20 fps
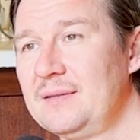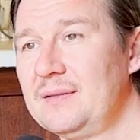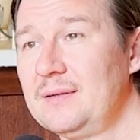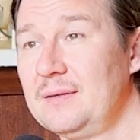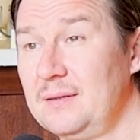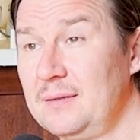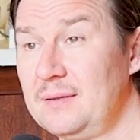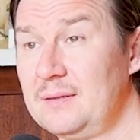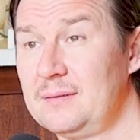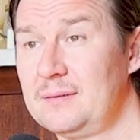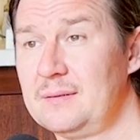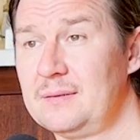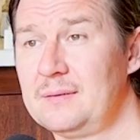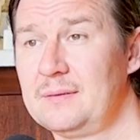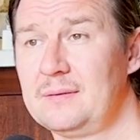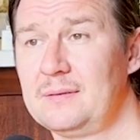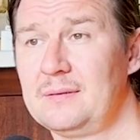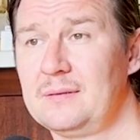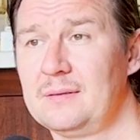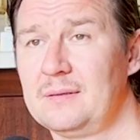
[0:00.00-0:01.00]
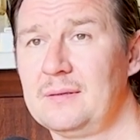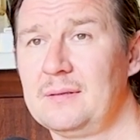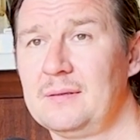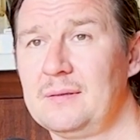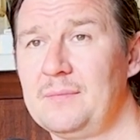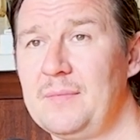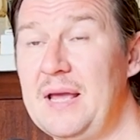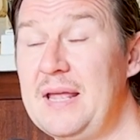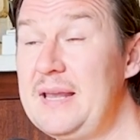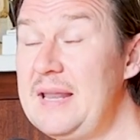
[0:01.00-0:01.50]
and
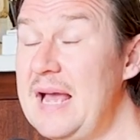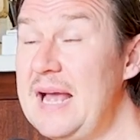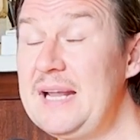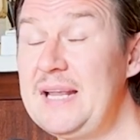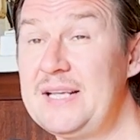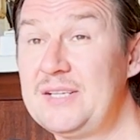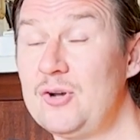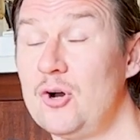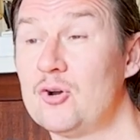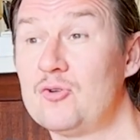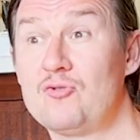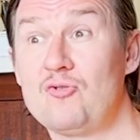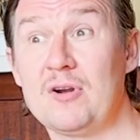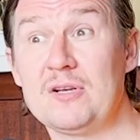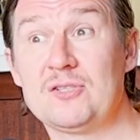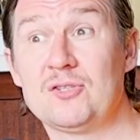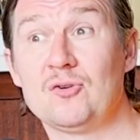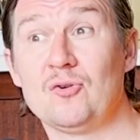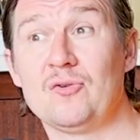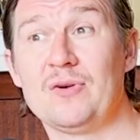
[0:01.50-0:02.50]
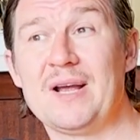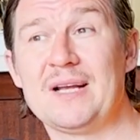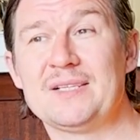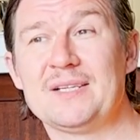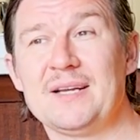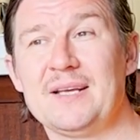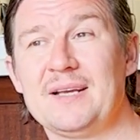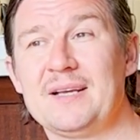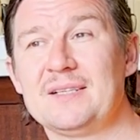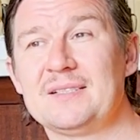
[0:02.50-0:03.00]
he's got a great story
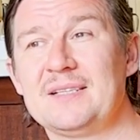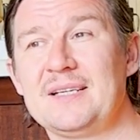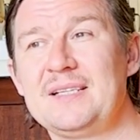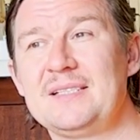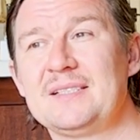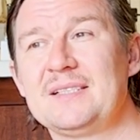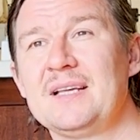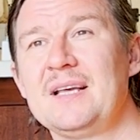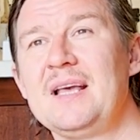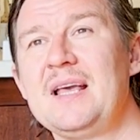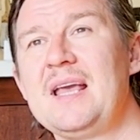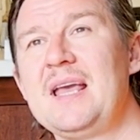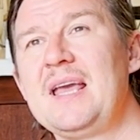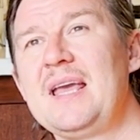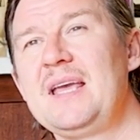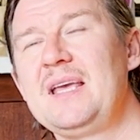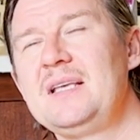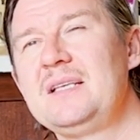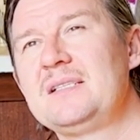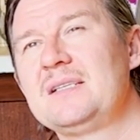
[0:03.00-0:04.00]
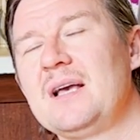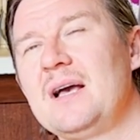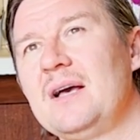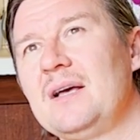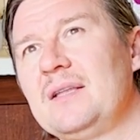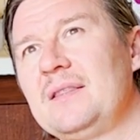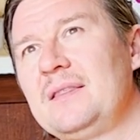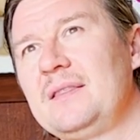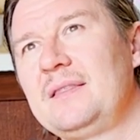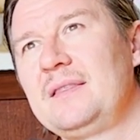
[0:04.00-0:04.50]
actually, because his
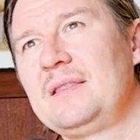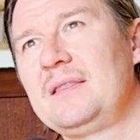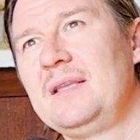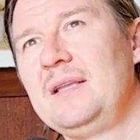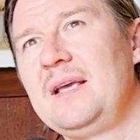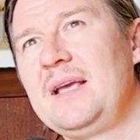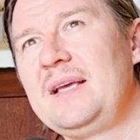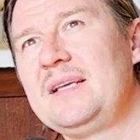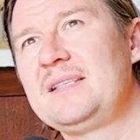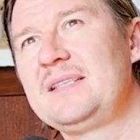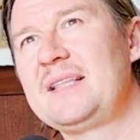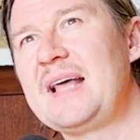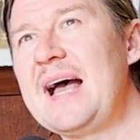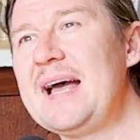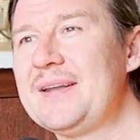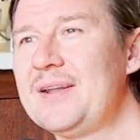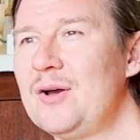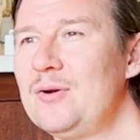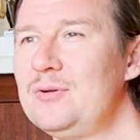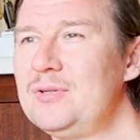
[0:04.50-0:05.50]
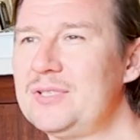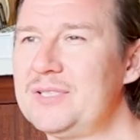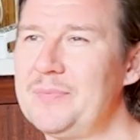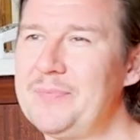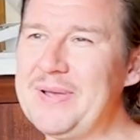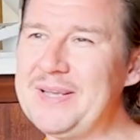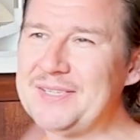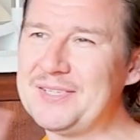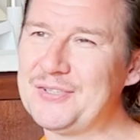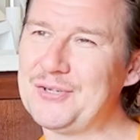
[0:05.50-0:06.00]
dad owns the
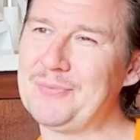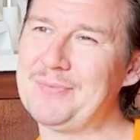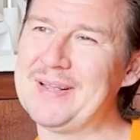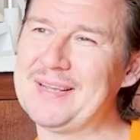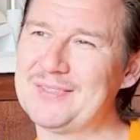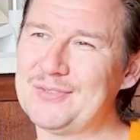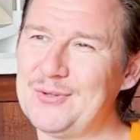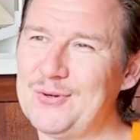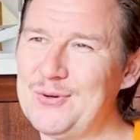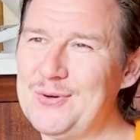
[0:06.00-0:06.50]
pizza shop next door.